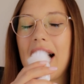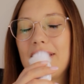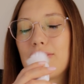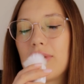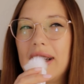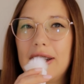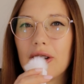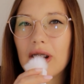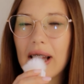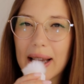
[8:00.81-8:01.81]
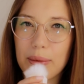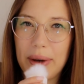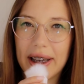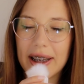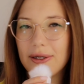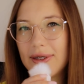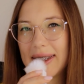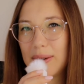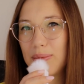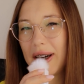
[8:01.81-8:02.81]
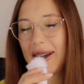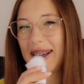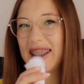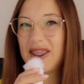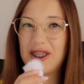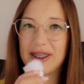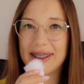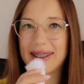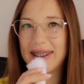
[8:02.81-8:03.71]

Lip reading: I really don't like making UVs in Maya, it's just